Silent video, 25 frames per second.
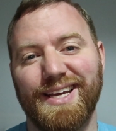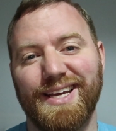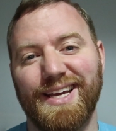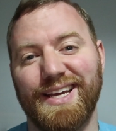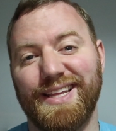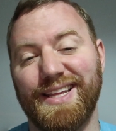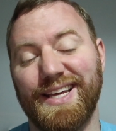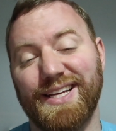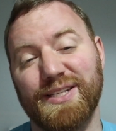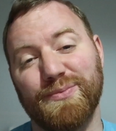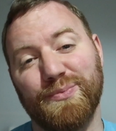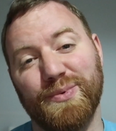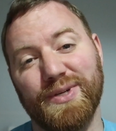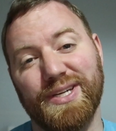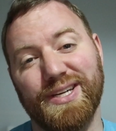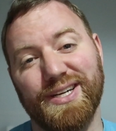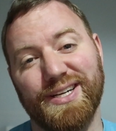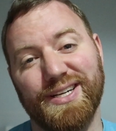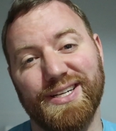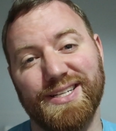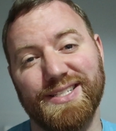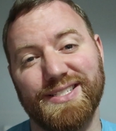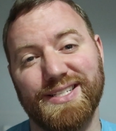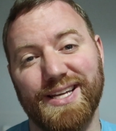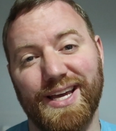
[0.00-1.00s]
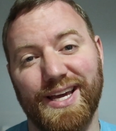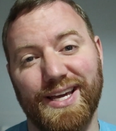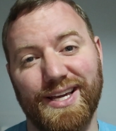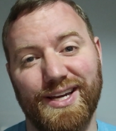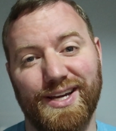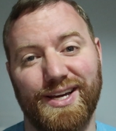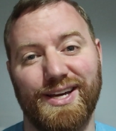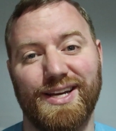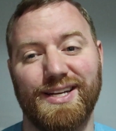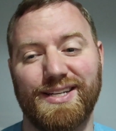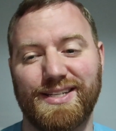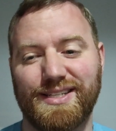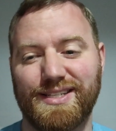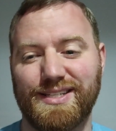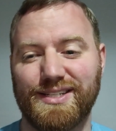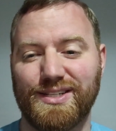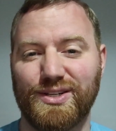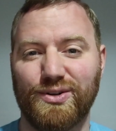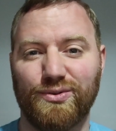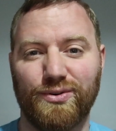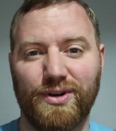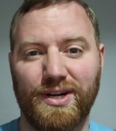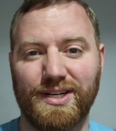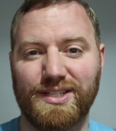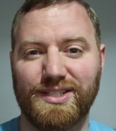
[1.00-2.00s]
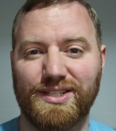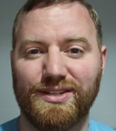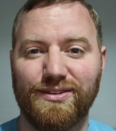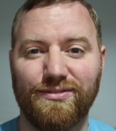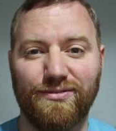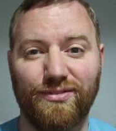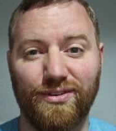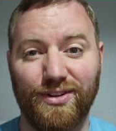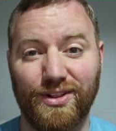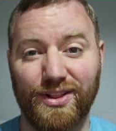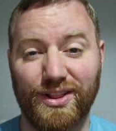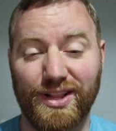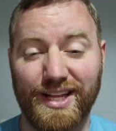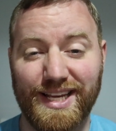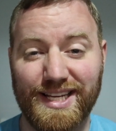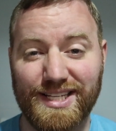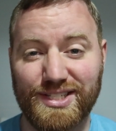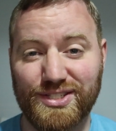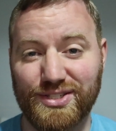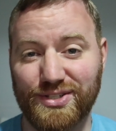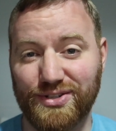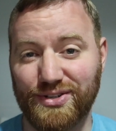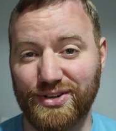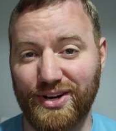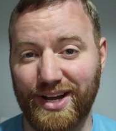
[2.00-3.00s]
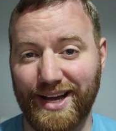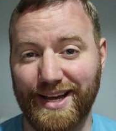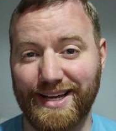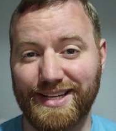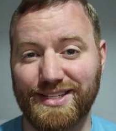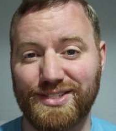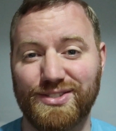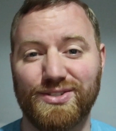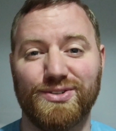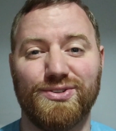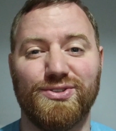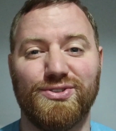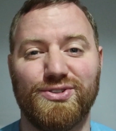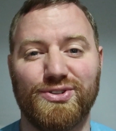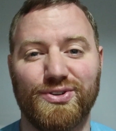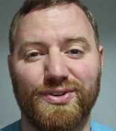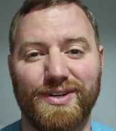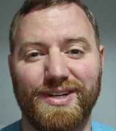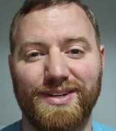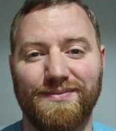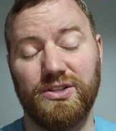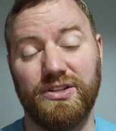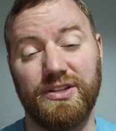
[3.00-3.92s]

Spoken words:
and that's because I got corrective laser eye surgery.